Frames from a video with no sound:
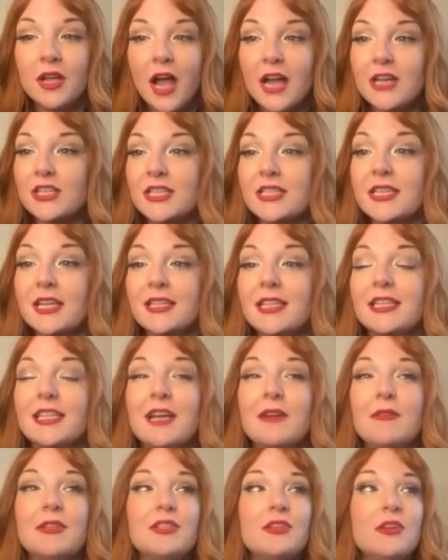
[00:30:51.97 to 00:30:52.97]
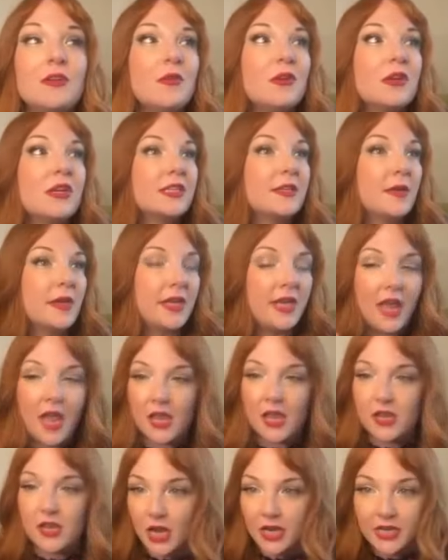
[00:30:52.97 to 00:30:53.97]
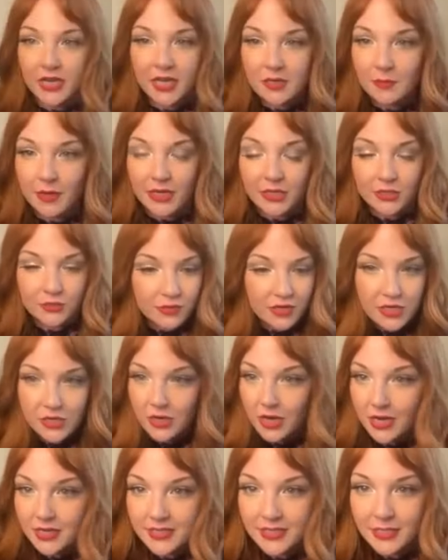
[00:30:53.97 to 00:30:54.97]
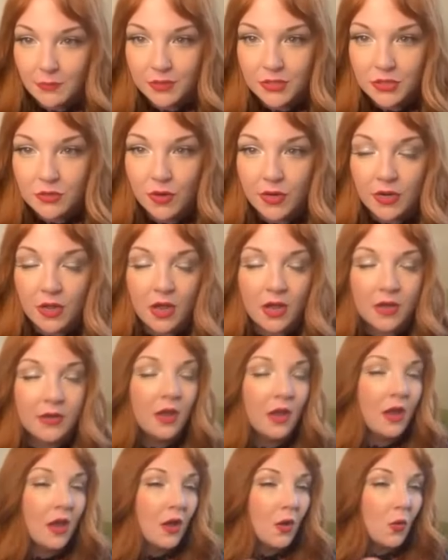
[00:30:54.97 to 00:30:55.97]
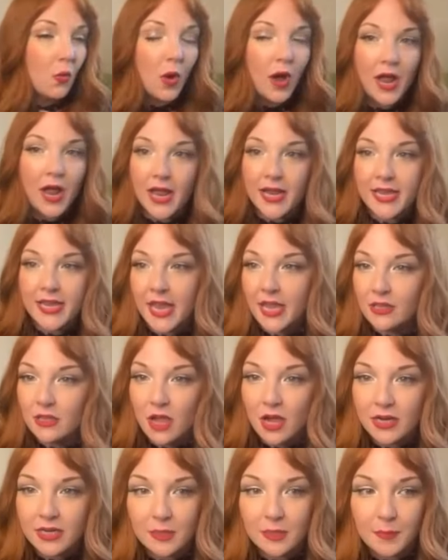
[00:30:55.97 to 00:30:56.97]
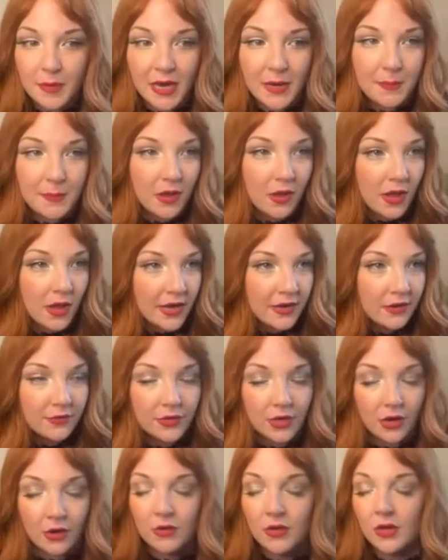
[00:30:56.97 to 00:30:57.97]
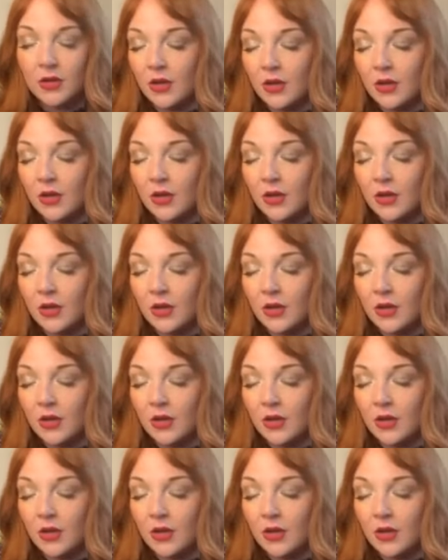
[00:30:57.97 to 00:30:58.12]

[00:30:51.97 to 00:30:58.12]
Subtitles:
I just thought that that was normal because like, yeah, you got to get into my screen. You got to see what's going on. Why I can't log into PayPal, I don't know.